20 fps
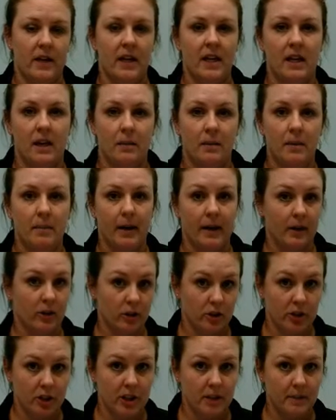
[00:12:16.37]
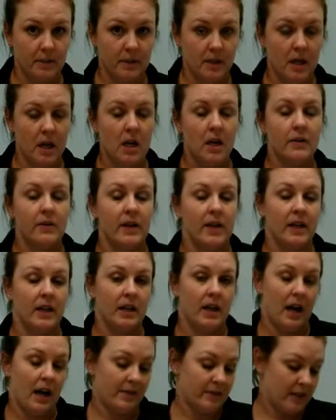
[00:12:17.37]
they can be microchipped. They
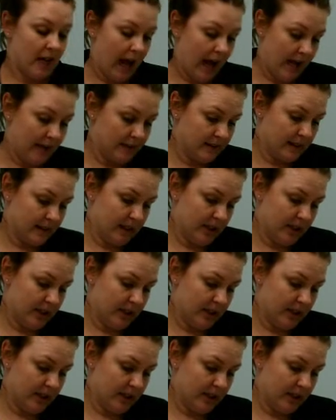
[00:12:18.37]
can have tags in